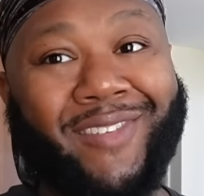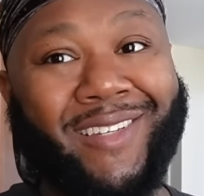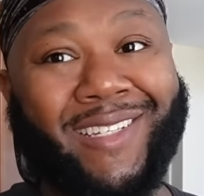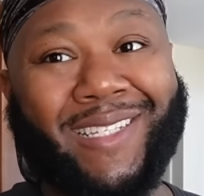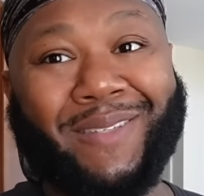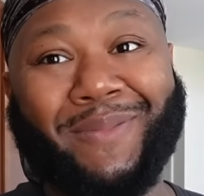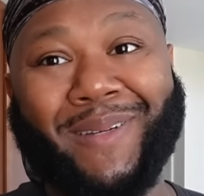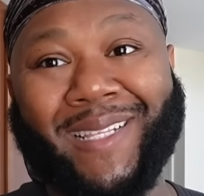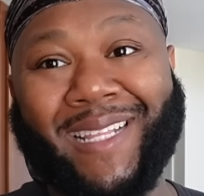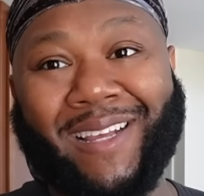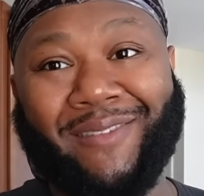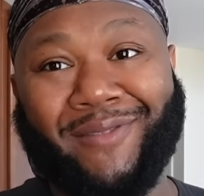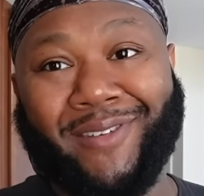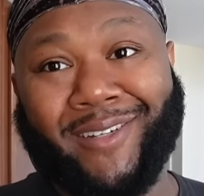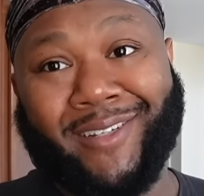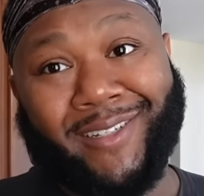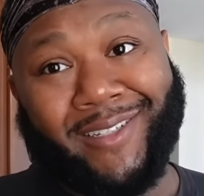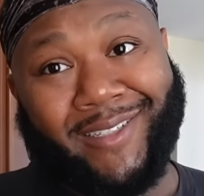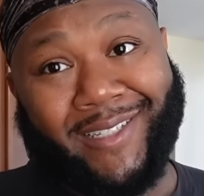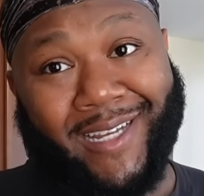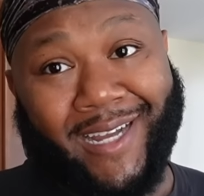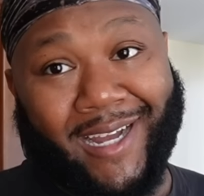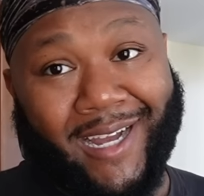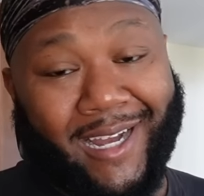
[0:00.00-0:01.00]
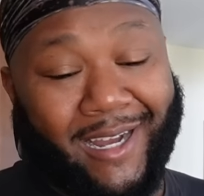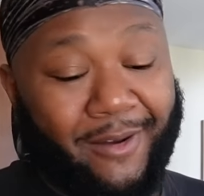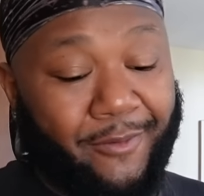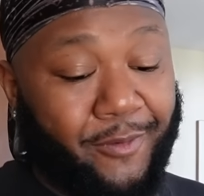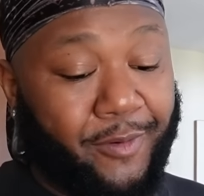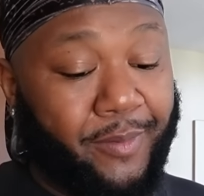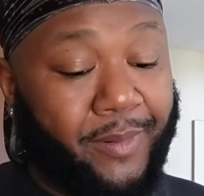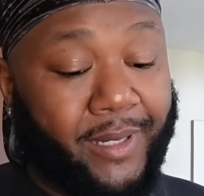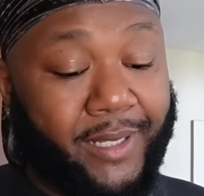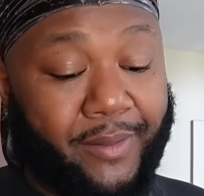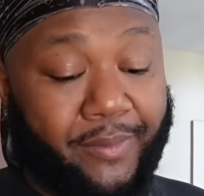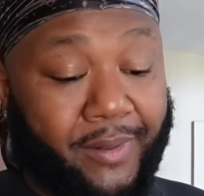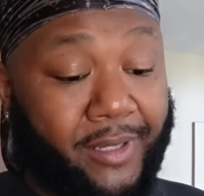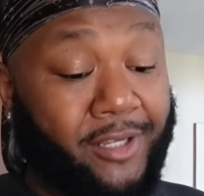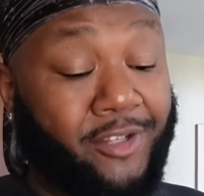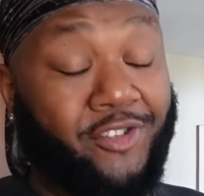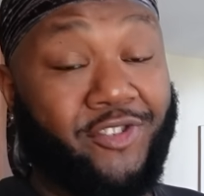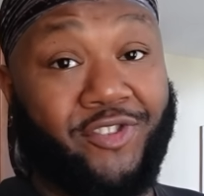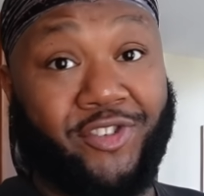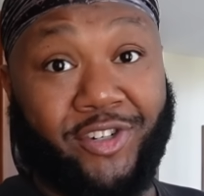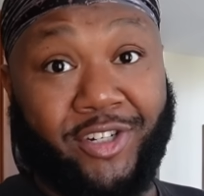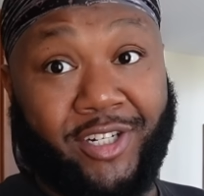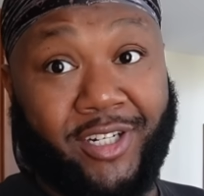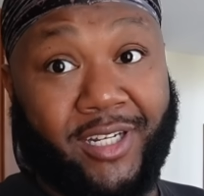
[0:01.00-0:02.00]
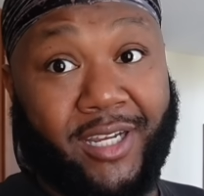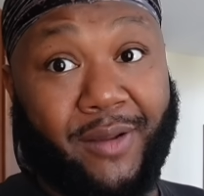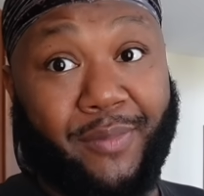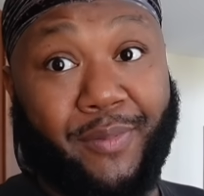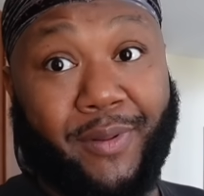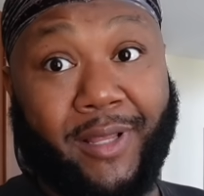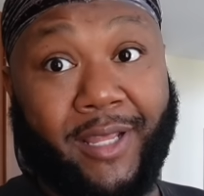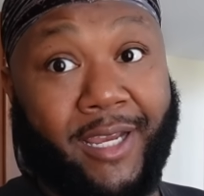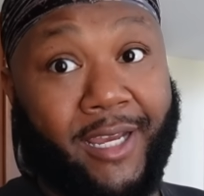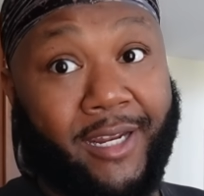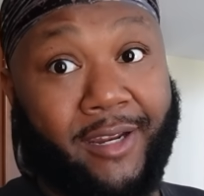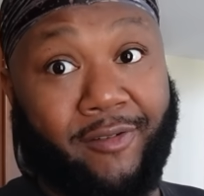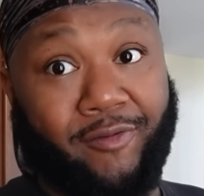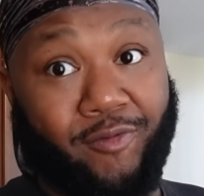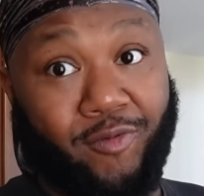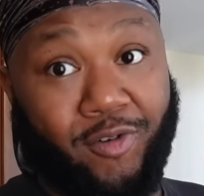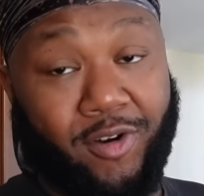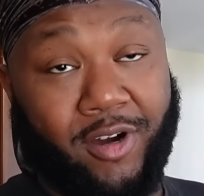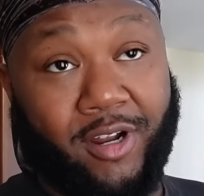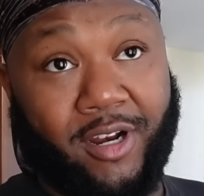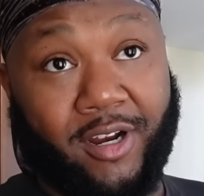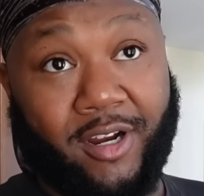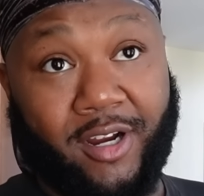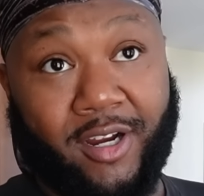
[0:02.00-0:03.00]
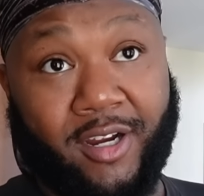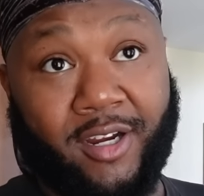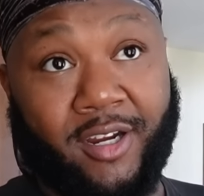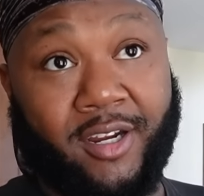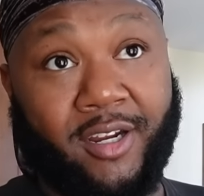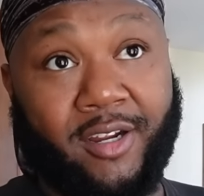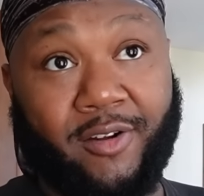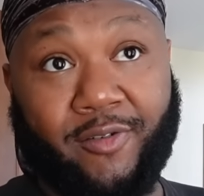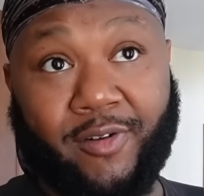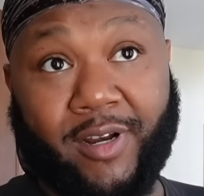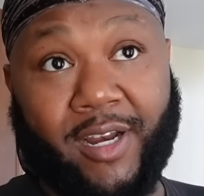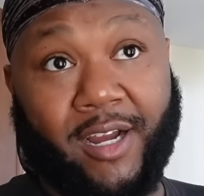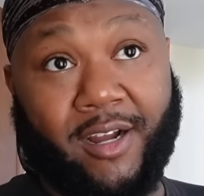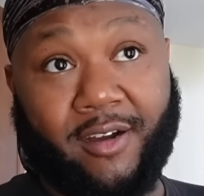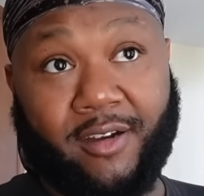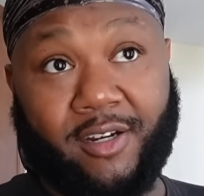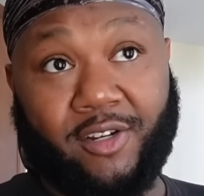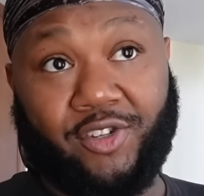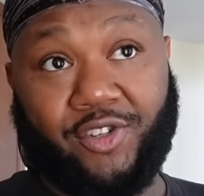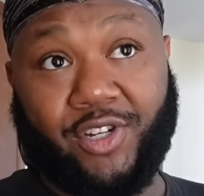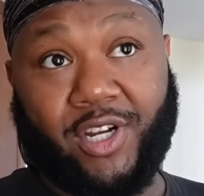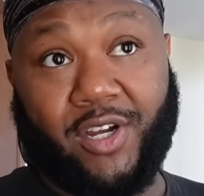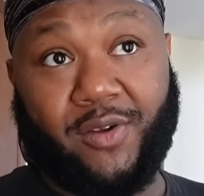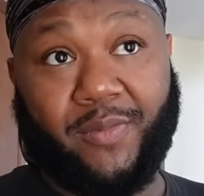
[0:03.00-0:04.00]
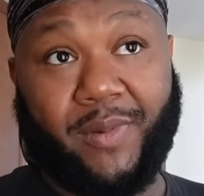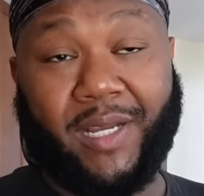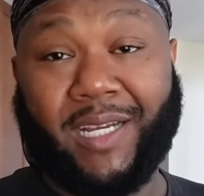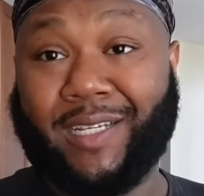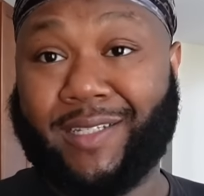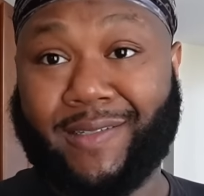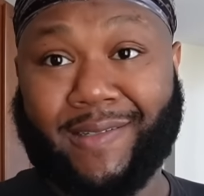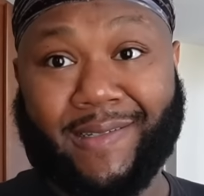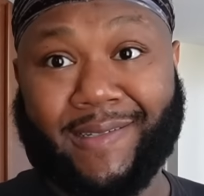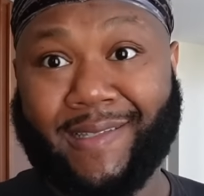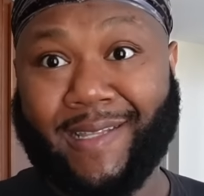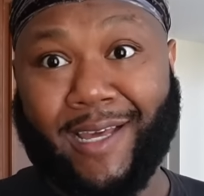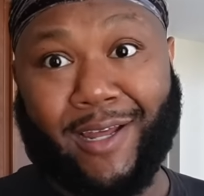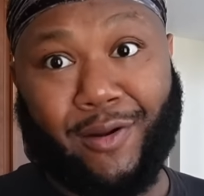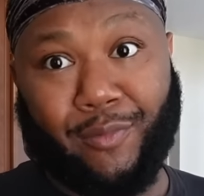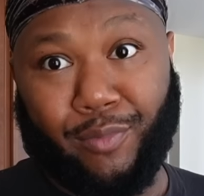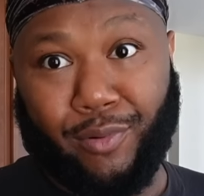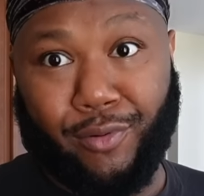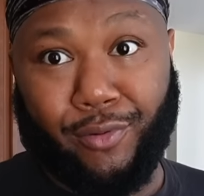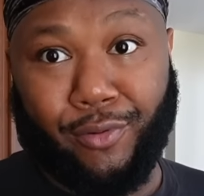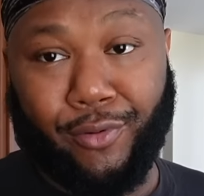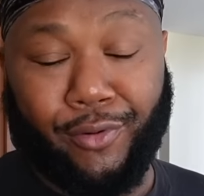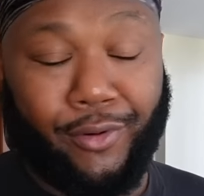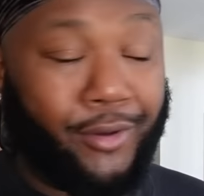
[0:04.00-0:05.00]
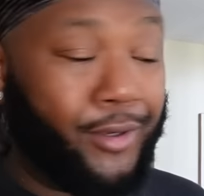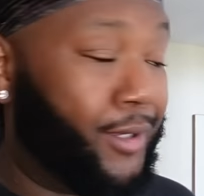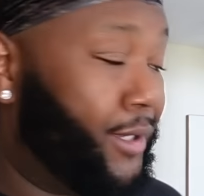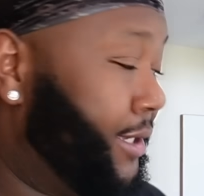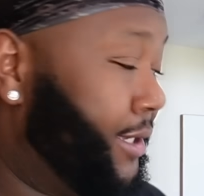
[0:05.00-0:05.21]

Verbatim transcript: We're about to have a good time. We're about to be drunk, playing in water. We're not going to drown because it's not a pool.